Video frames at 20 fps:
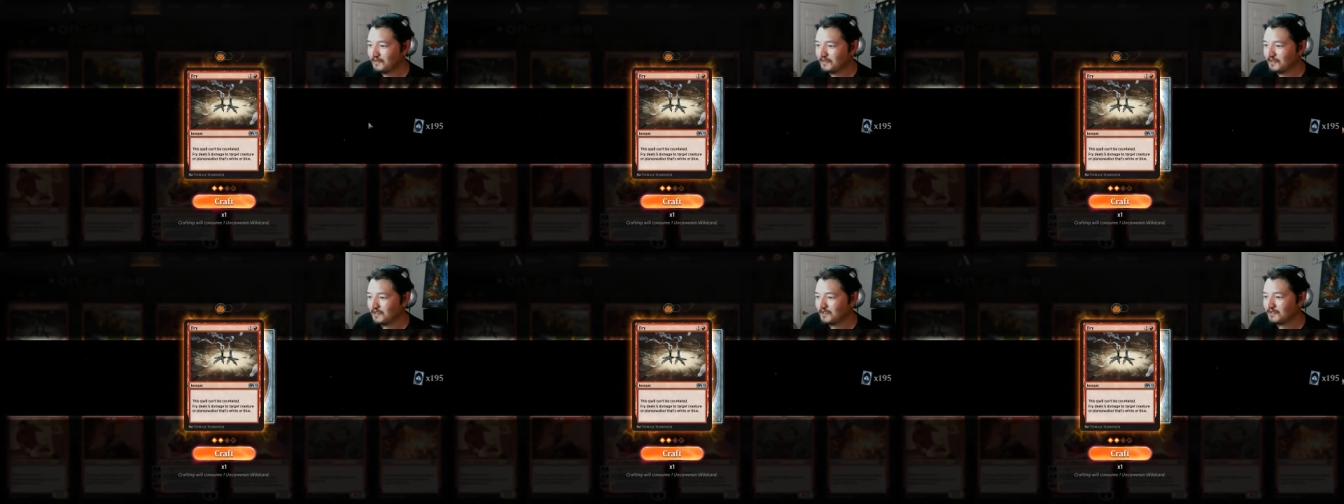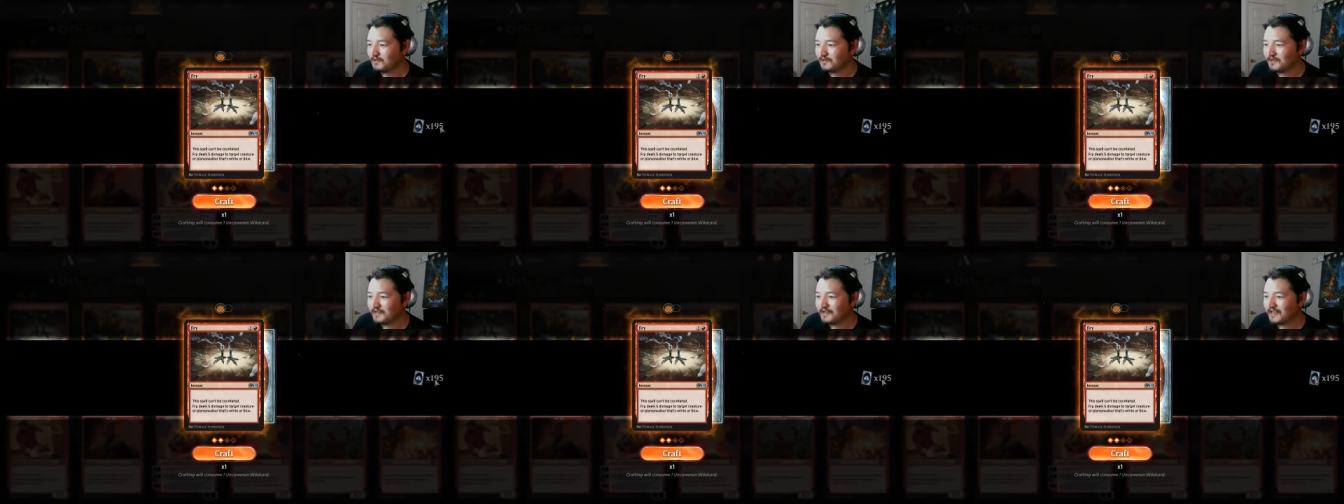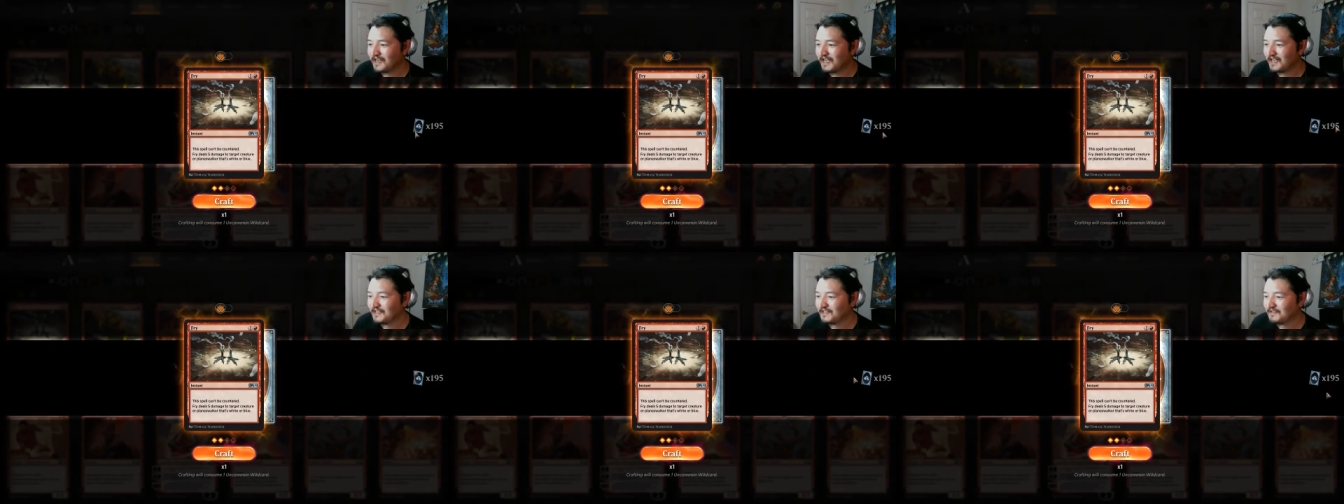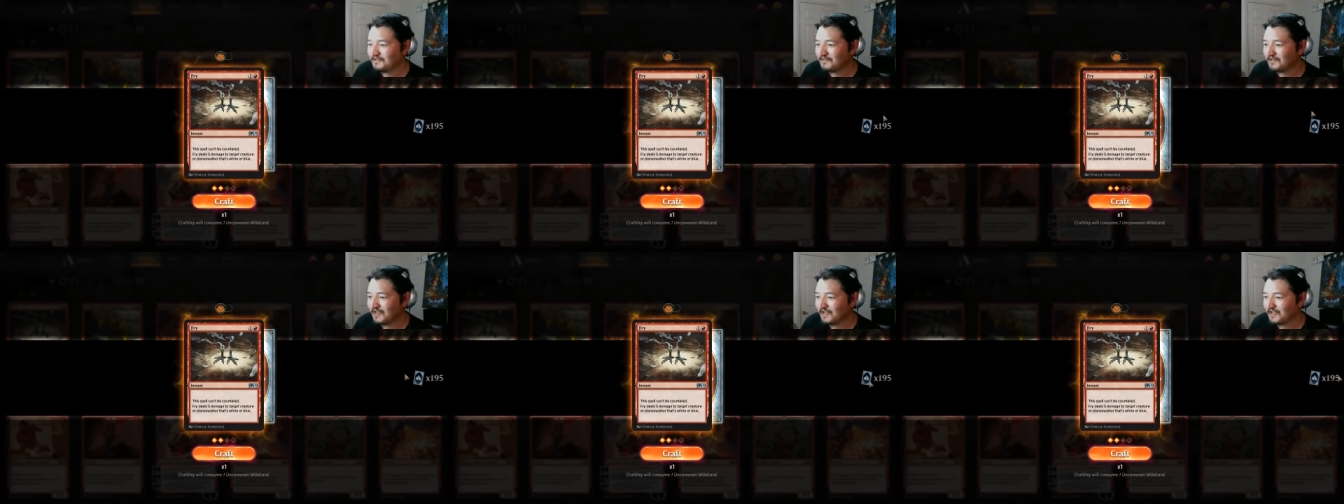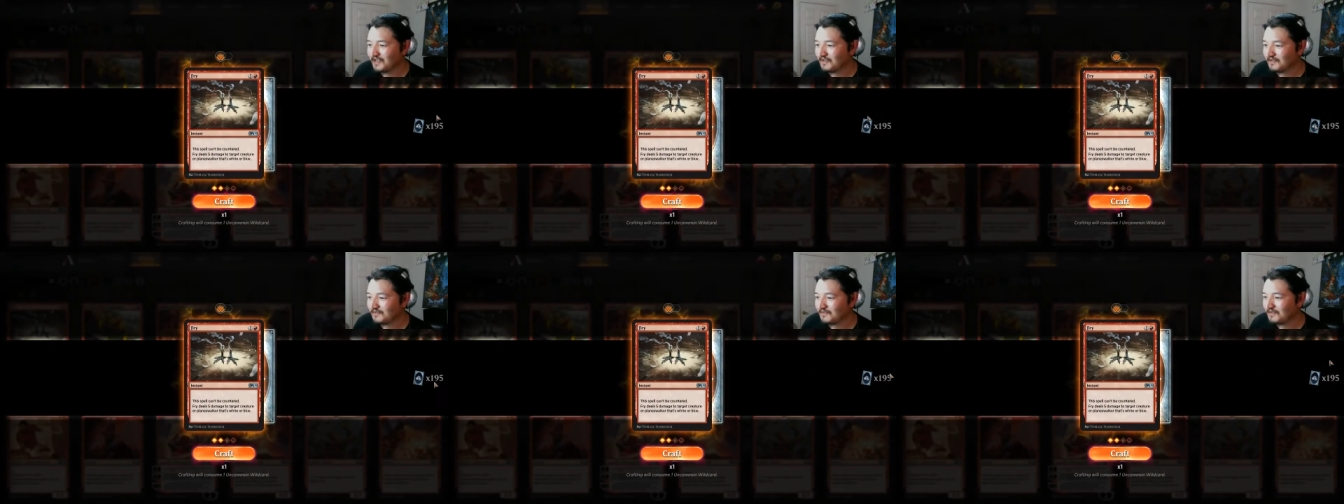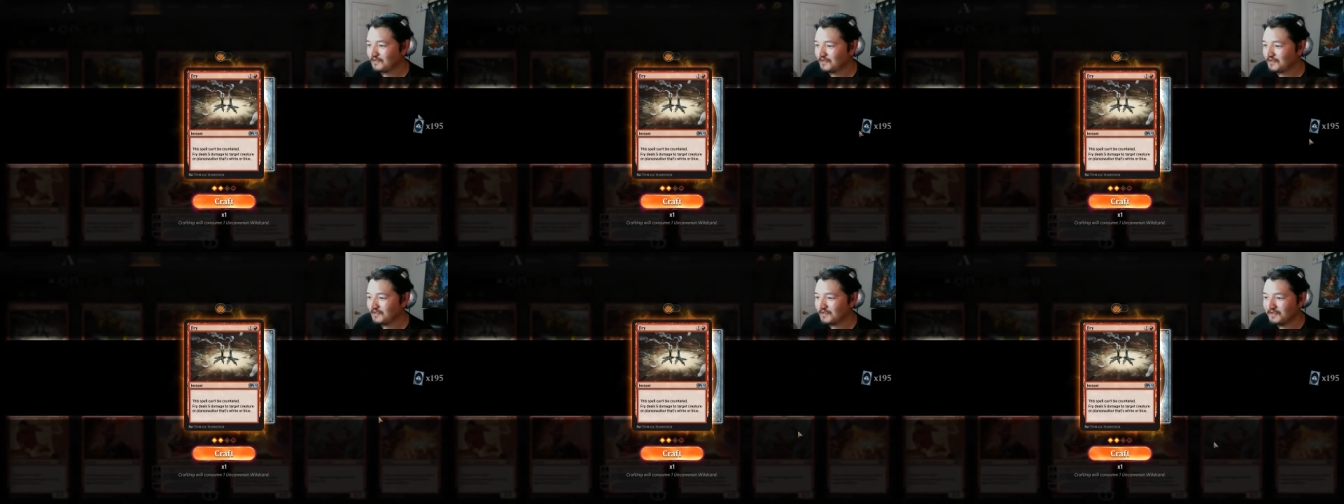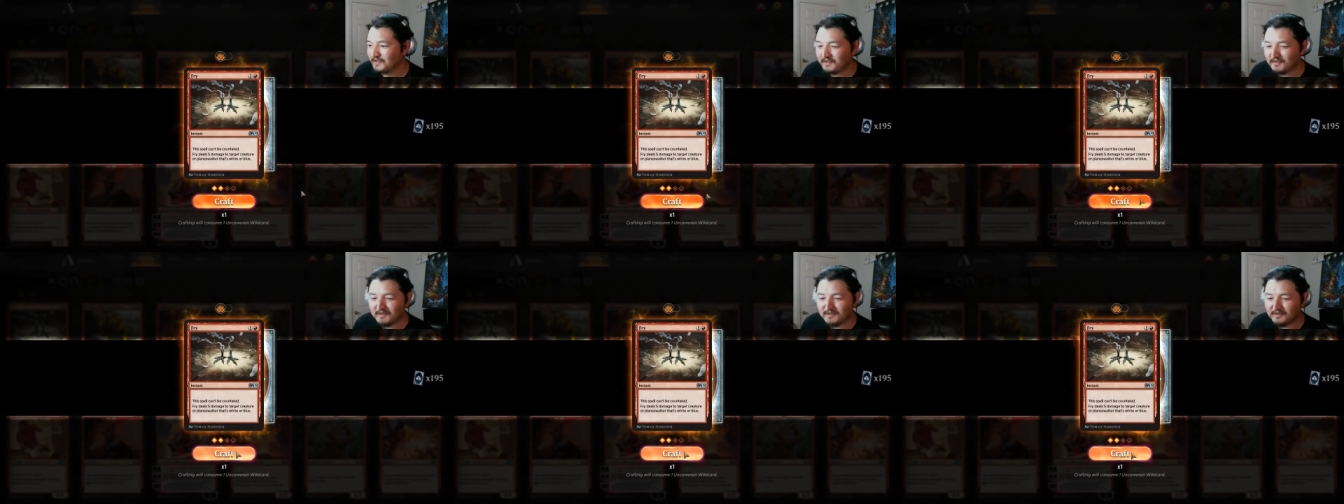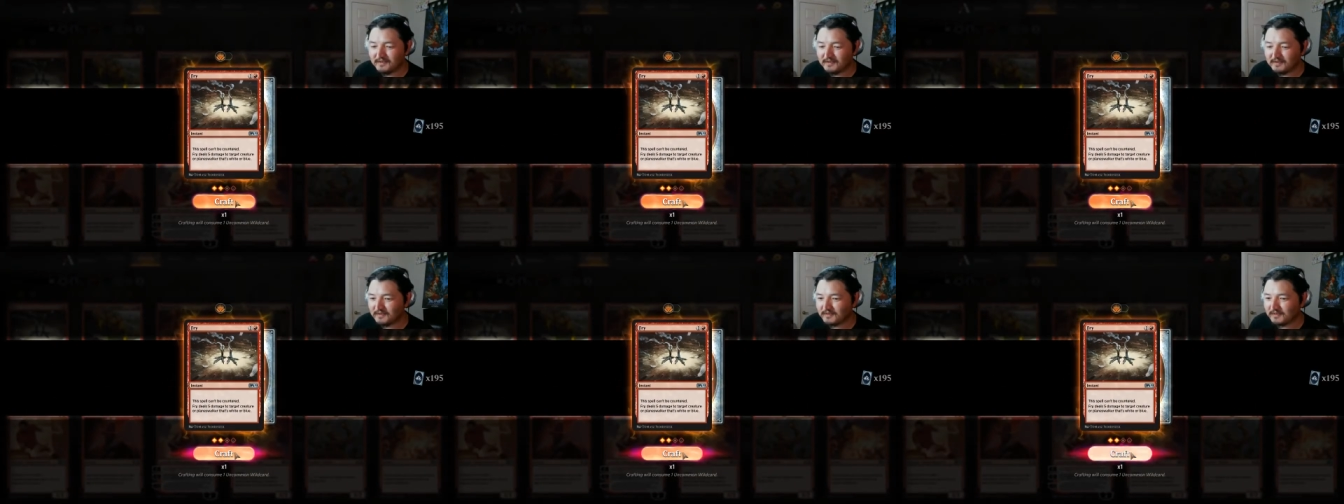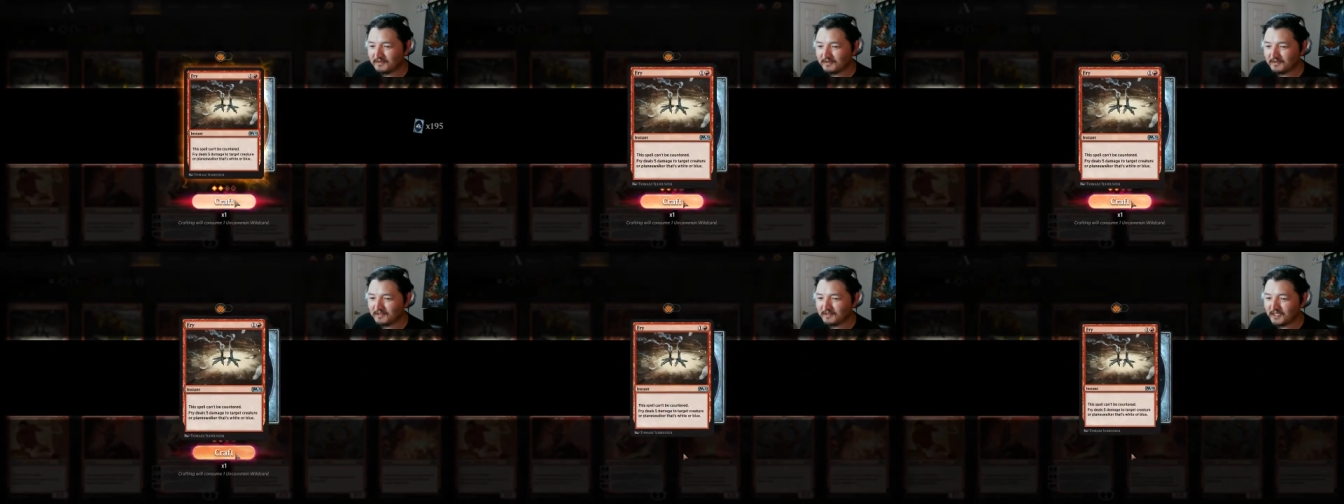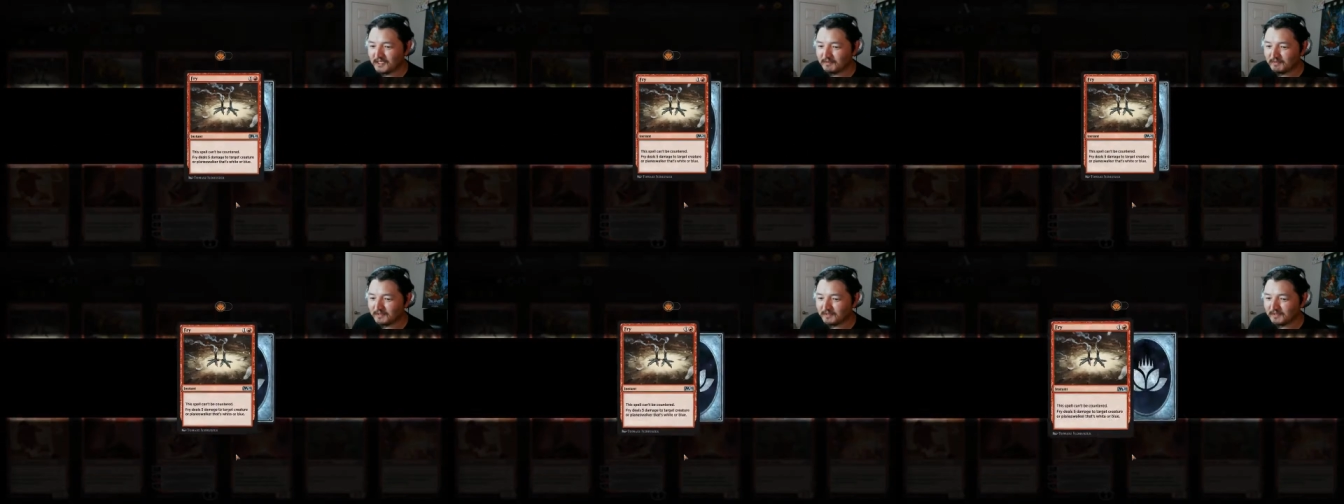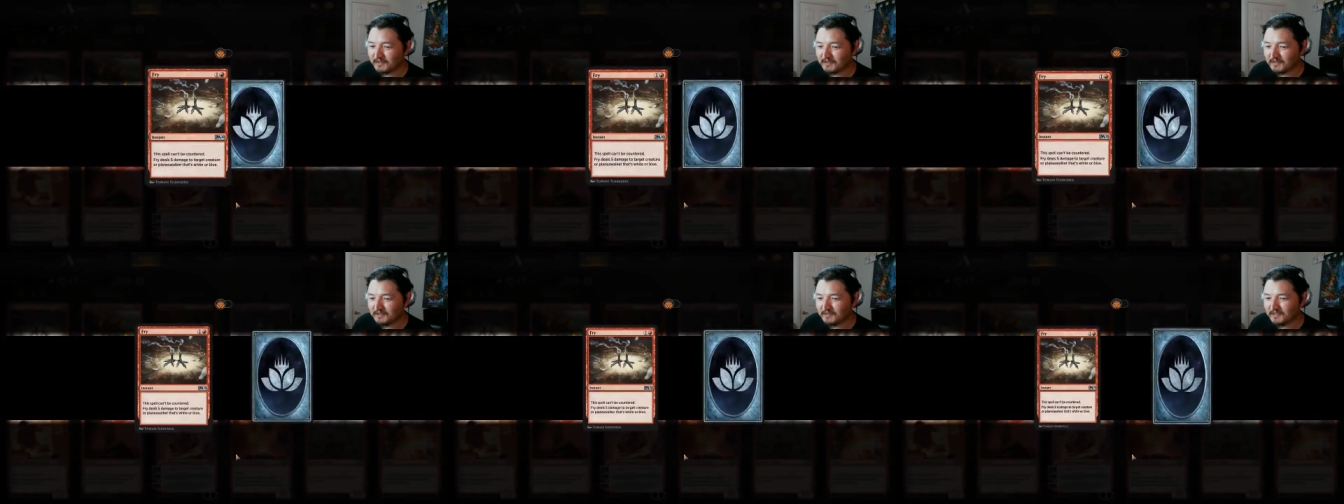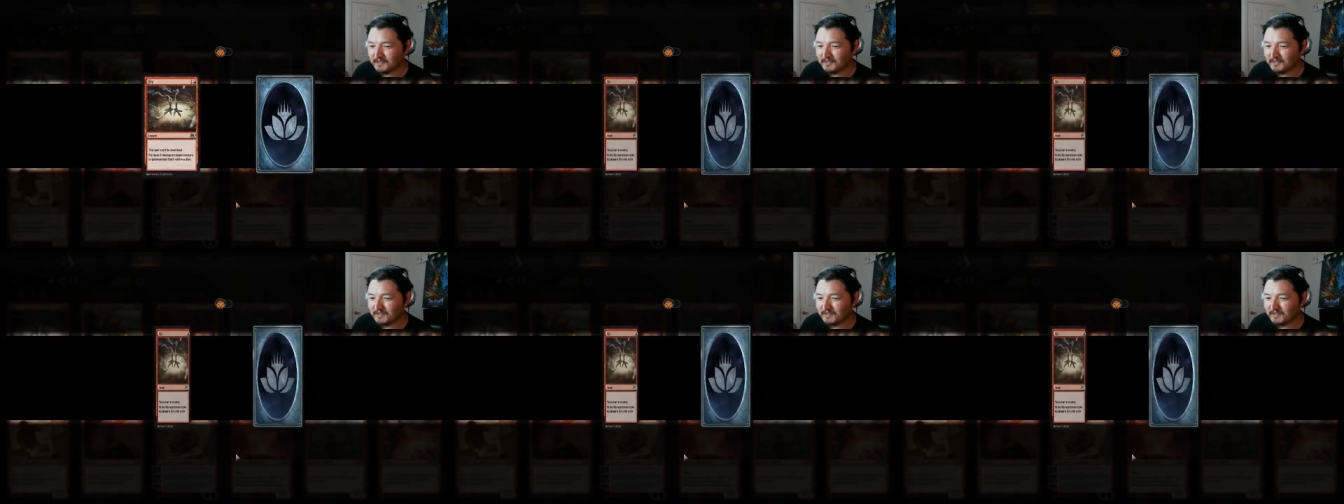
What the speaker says: 195 uncommon cards.